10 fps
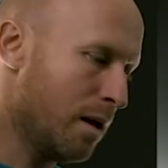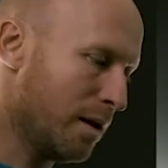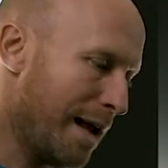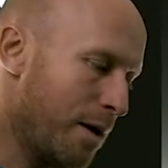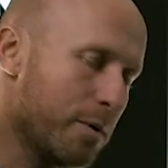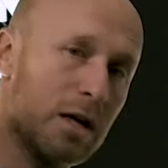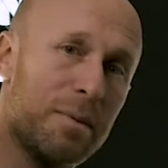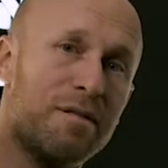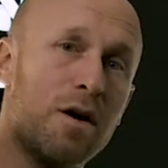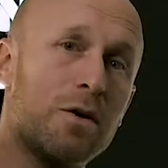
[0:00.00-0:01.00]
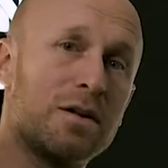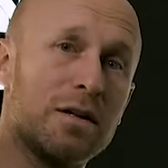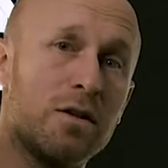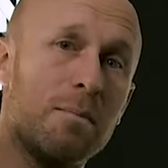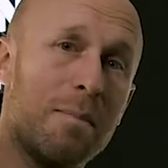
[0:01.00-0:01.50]
Now we're going to be
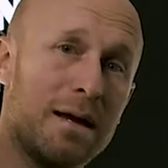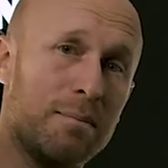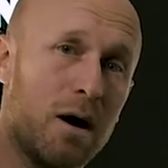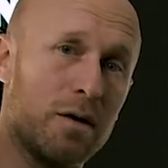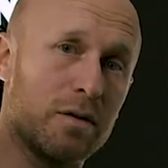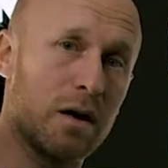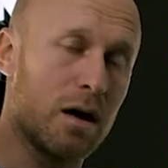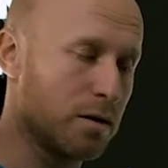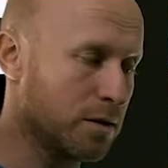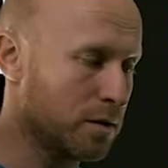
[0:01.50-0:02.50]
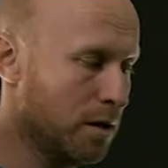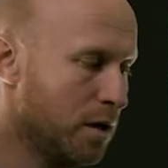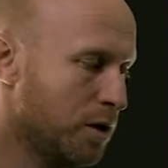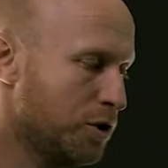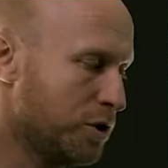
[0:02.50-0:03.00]
focusing on the main part of the glass.
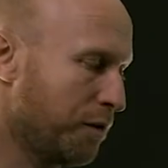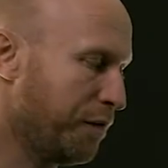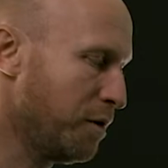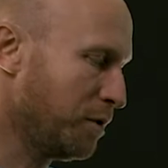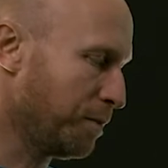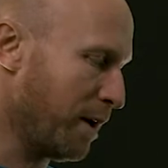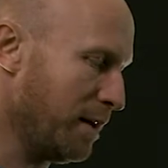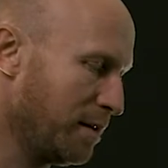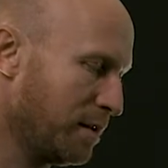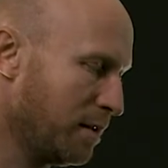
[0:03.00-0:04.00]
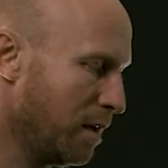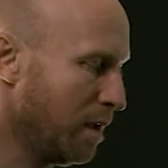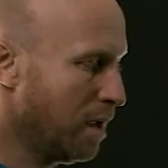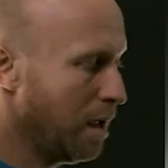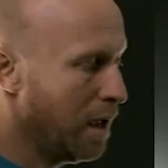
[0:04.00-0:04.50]
Just a few spritz,
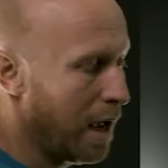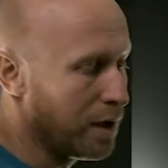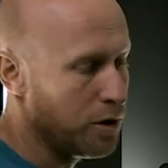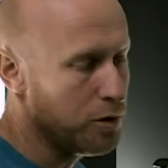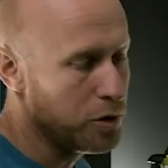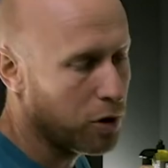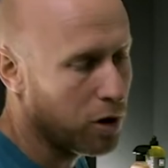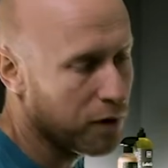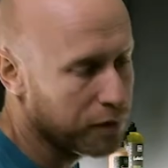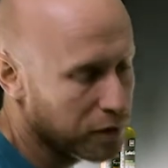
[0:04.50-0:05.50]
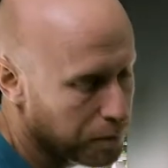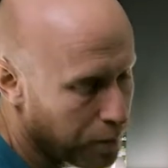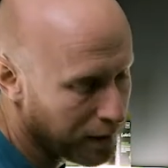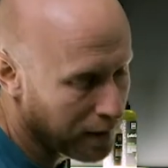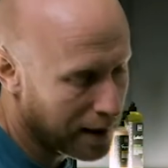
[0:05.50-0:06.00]
and use your cloth to
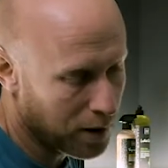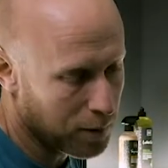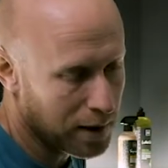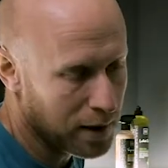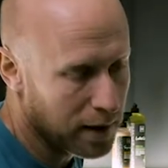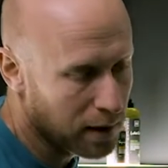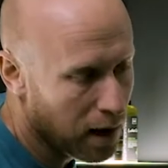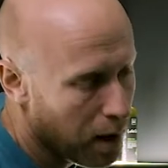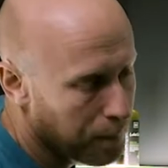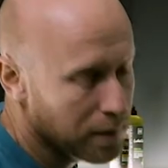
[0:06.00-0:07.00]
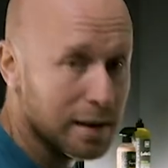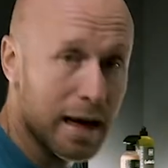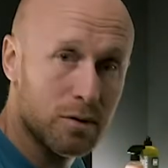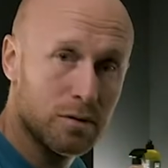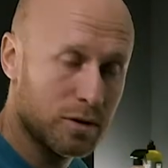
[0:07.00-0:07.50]
spread the liquid in an up and
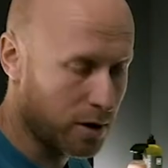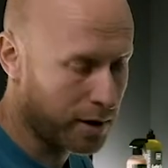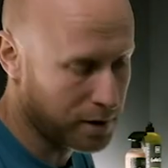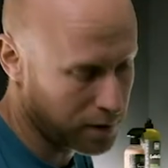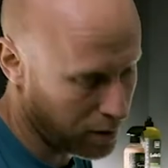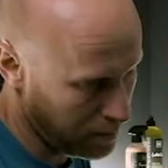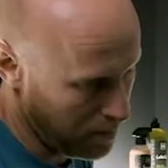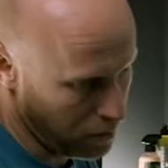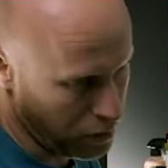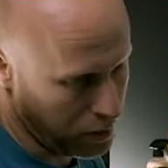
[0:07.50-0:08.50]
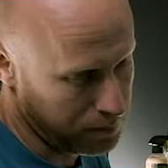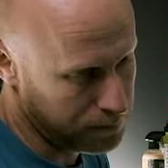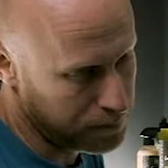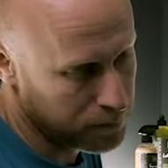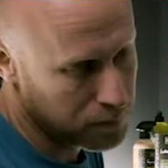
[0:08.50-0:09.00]
down, side to side motion.
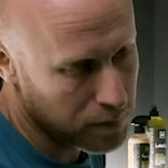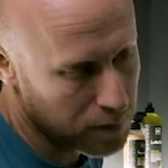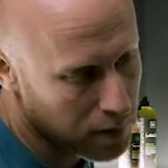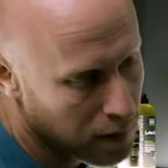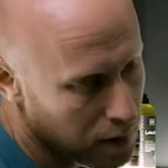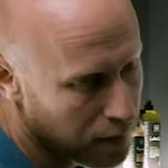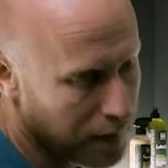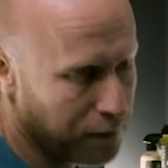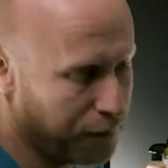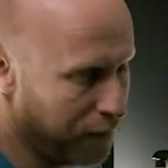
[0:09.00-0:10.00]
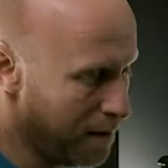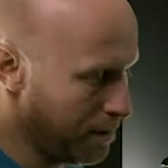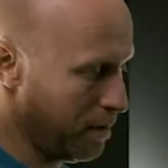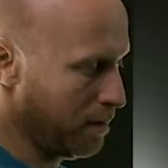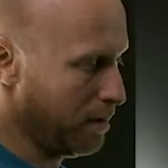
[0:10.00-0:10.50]
Then flip
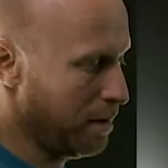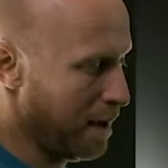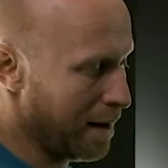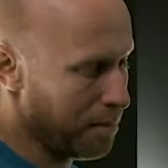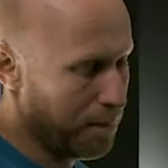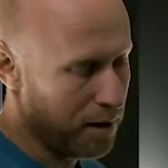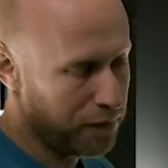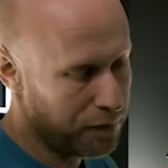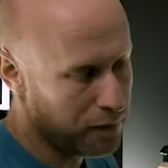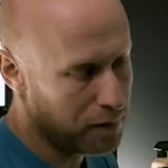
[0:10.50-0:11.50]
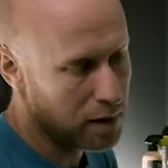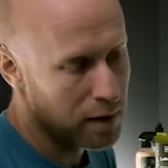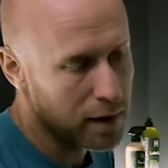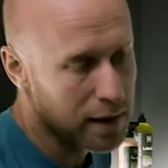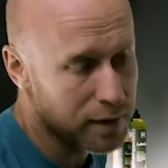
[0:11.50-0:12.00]
and buff
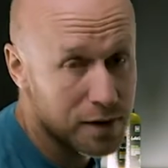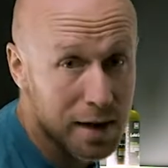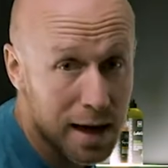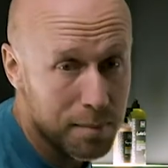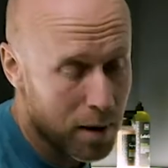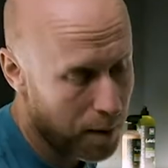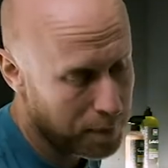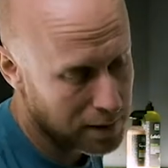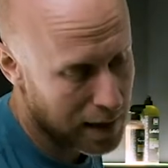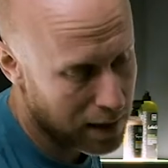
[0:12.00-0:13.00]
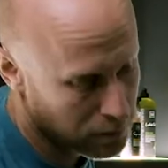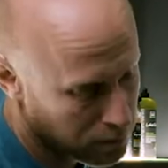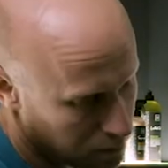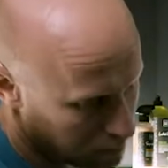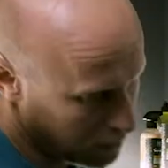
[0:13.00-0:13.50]
in the same up and
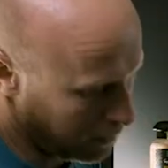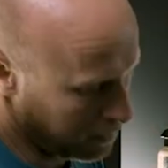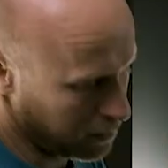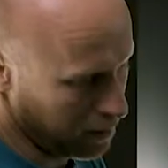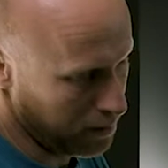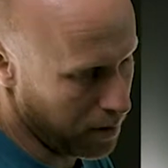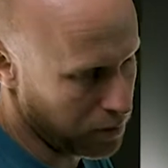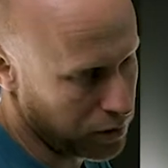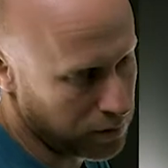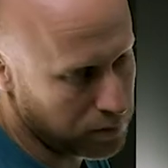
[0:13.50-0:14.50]
down, side to side motion.